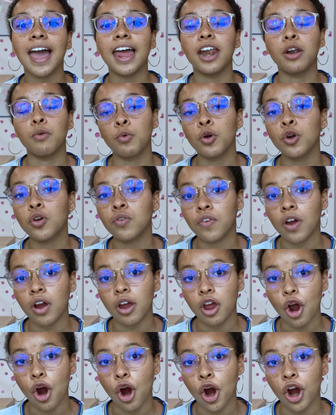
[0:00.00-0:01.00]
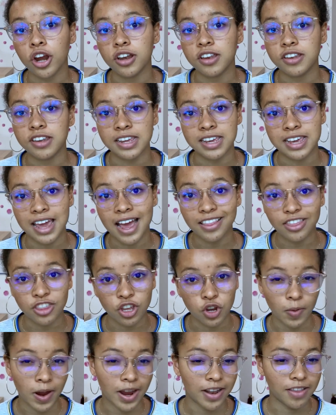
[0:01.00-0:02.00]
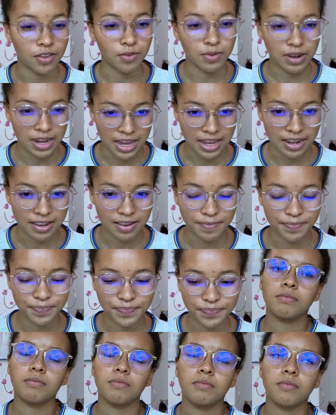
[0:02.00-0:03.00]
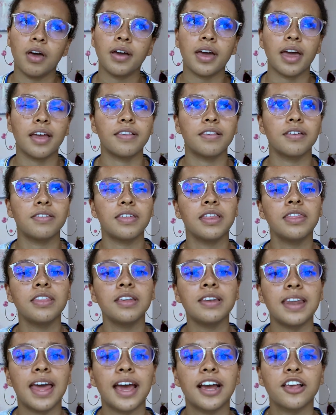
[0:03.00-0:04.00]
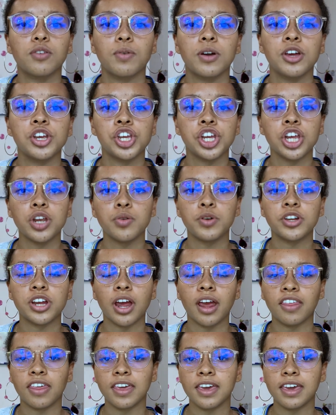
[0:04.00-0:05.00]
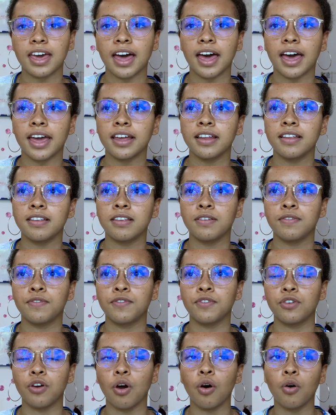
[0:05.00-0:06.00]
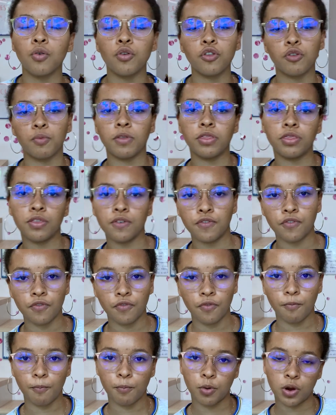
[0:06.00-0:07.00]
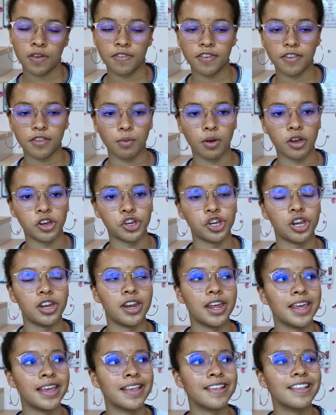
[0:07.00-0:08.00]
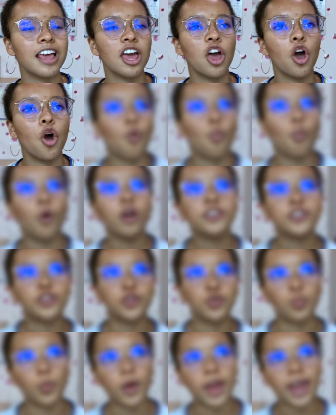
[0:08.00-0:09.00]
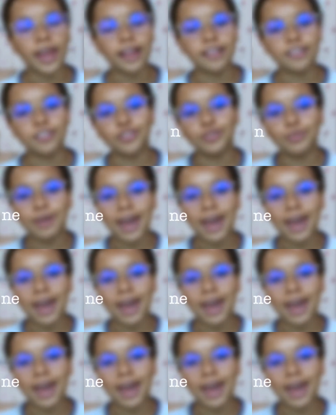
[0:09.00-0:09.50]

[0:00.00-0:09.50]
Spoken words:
and work very hard to get the grades you need. Okay, so then the next question, which I think kind of goes with the previous question, is what grades do you